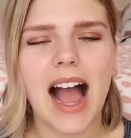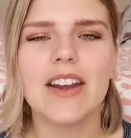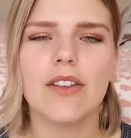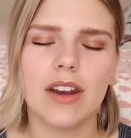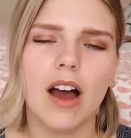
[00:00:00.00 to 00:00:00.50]

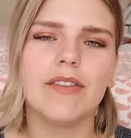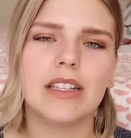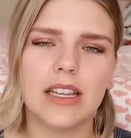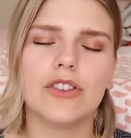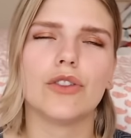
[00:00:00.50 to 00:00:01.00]
I know that
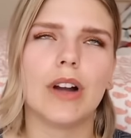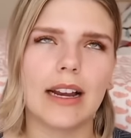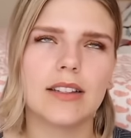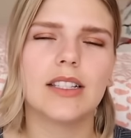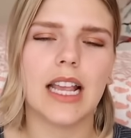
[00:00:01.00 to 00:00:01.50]
obviously
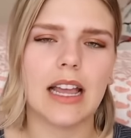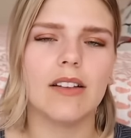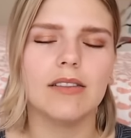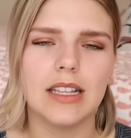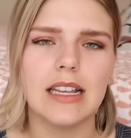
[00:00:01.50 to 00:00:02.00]
direct
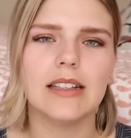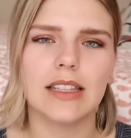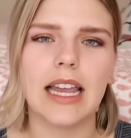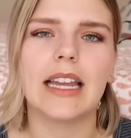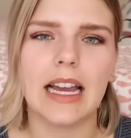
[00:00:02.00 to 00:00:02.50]
sales
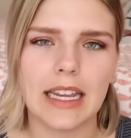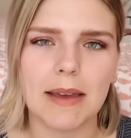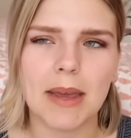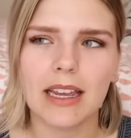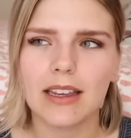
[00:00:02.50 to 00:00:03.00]
is like a
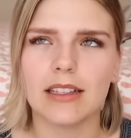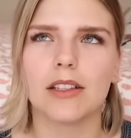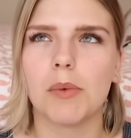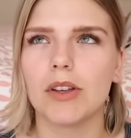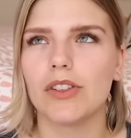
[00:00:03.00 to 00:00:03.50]
gimmick.
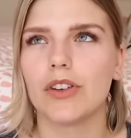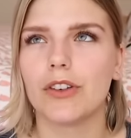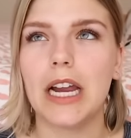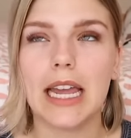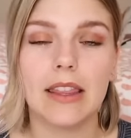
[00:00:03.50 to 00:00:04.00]
It's supposed to
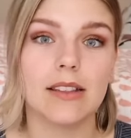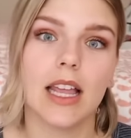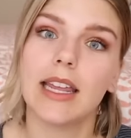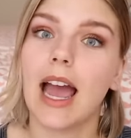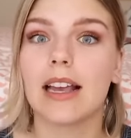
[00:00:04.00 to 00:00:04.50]
create
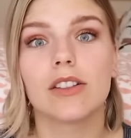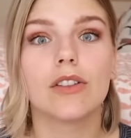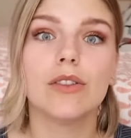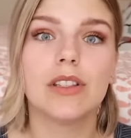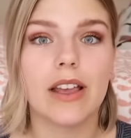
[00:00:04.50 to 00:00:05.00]
this like
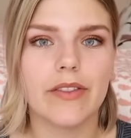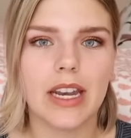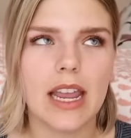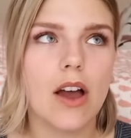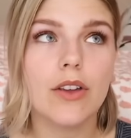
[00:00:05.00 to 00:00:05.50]

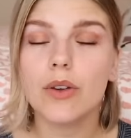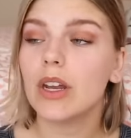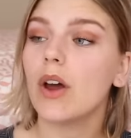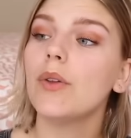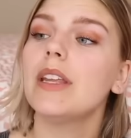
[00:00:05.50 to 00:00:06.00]
exclusivity. Oh, you
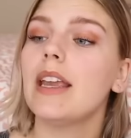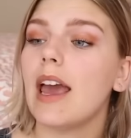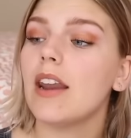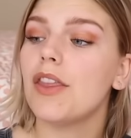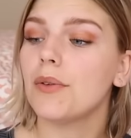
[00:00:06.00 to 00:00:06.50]
can only
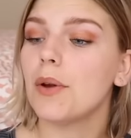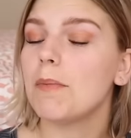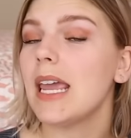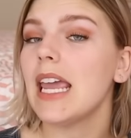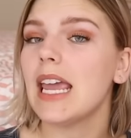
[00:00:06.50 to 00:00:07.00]
get it
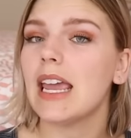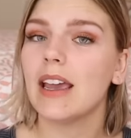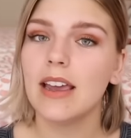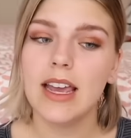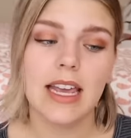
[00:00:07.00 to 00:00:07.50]
through
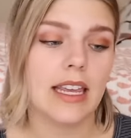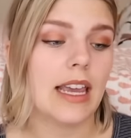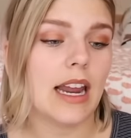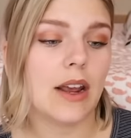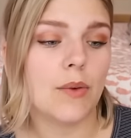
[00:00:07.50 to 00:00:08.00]
me.
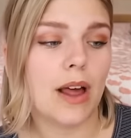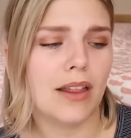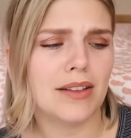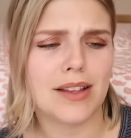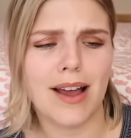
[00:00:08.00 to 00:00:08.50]
Get it
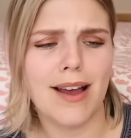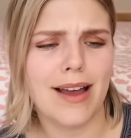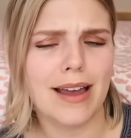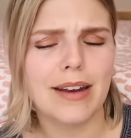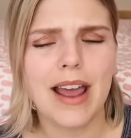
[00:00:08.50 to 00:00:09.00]
while it's
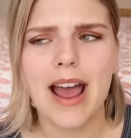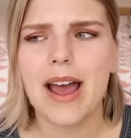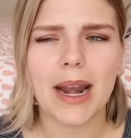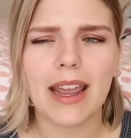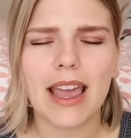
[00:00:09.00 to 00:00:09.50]
hot.
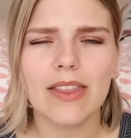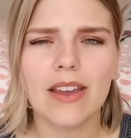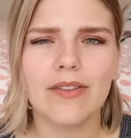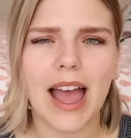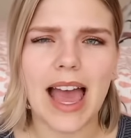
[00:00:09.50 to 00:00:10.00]
But I can't
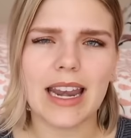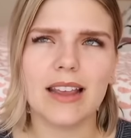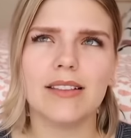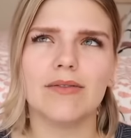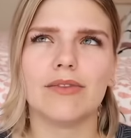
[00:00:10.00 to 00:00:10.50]
think of
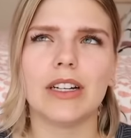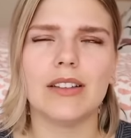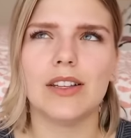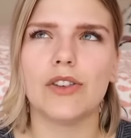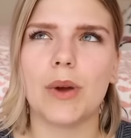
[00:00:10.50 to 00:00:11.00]
any
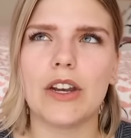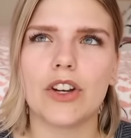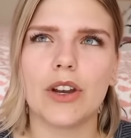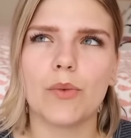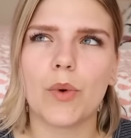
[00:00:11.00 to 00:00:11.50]
real
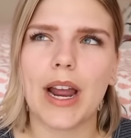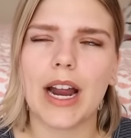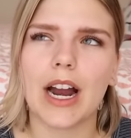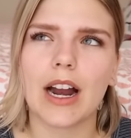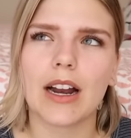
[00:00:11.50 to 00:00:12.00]
situation
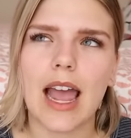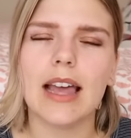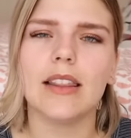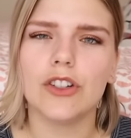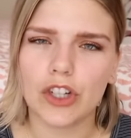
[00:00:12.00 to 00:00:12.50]
where
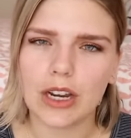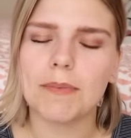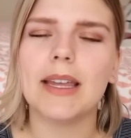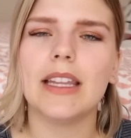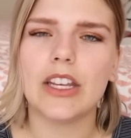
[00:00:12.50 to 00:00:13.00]
a
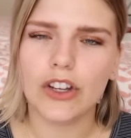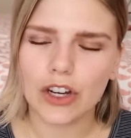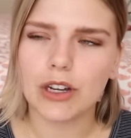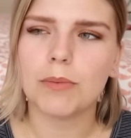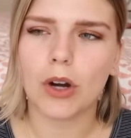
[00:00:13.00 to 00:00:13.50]
legitimately
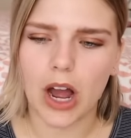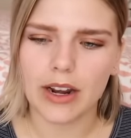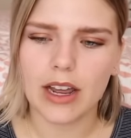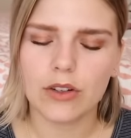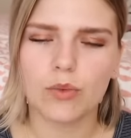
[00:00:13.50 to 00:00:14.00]
good
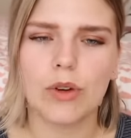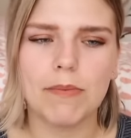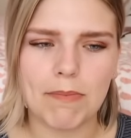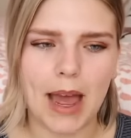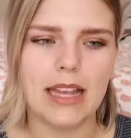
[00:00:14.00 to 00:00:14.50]
product
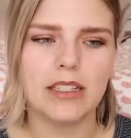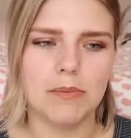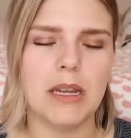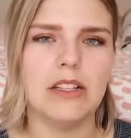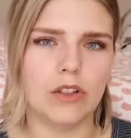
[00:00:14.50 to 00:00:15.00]
would
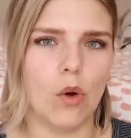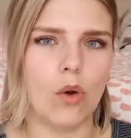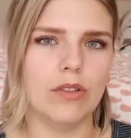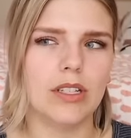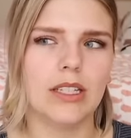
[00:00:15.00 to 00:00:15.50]
best be
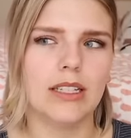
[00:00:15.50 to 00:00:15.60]
sold